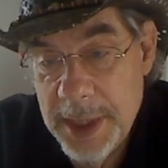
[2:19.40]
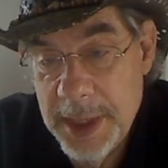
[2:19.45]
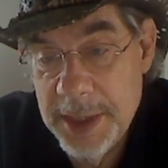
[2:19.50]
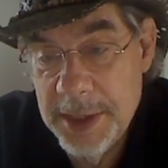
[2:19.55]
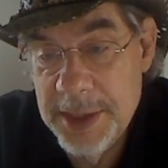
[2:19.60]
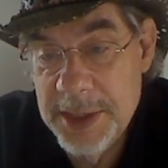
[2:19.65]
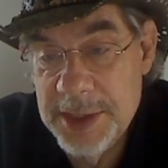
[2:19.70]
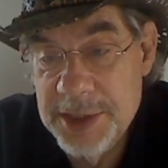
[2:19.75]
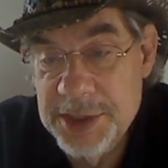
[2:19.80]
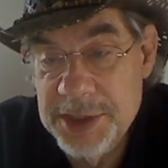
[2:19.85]

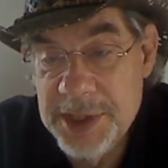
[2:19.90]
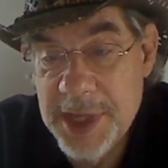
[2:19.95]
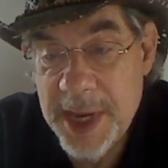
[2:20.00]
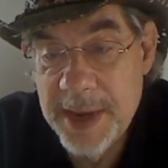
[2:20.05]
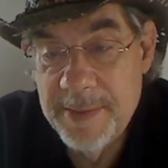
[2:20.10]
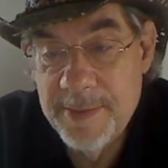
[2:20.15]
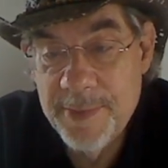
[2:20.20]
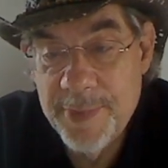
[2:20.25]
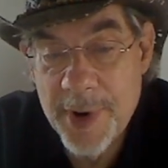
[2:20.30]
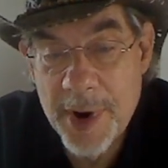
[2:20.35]
This
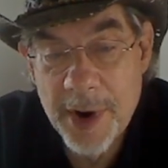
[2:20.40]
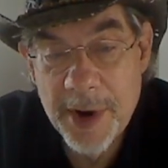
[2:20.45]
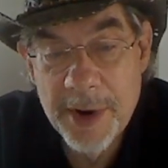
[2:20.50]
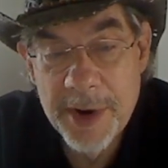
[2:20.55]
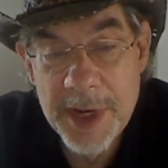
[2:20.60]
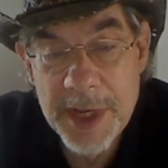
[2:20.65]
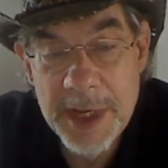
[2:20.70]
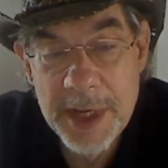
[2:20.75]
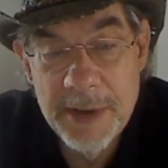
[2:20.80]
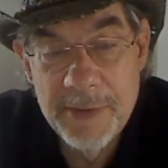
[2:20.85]
same
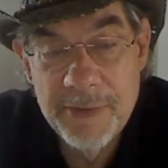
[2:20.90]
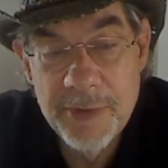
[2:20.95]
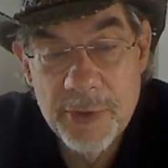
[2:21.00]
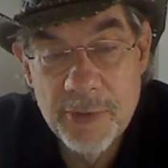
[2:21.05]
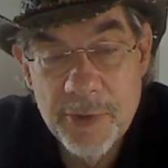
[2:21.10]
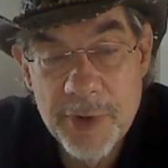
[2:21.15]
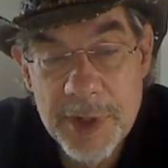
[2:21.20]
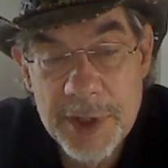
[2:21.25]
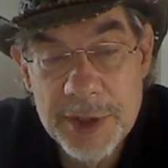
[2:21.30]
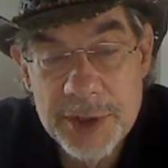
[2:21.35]
party of the
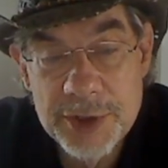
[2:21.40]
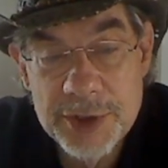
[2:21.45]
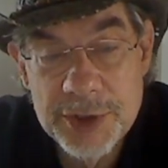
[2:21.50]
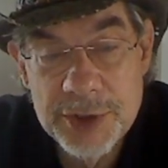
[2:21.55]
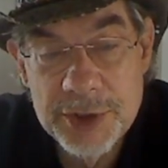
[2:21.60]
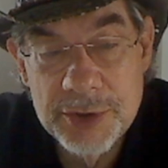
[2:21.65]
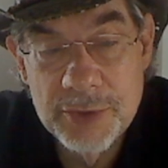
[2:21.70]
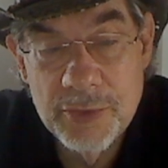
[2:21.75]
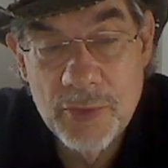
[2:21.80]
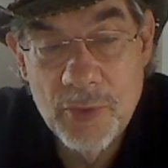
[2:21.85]

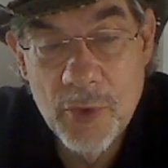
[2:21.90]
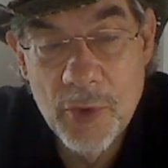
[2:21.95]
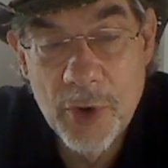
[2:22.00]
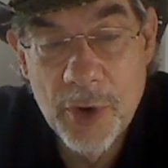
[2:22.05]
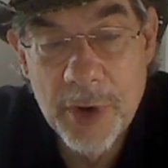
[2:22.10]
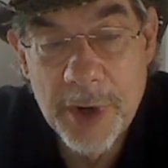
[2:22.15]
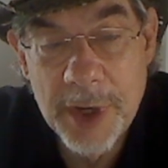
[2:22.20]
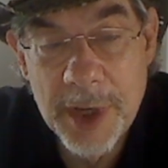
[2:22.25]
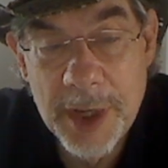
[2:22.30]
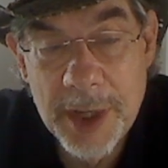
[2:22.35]
rich
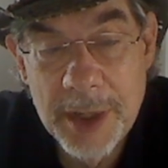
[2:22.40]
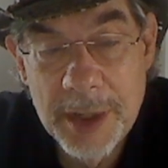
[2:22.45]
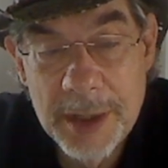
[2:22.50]
work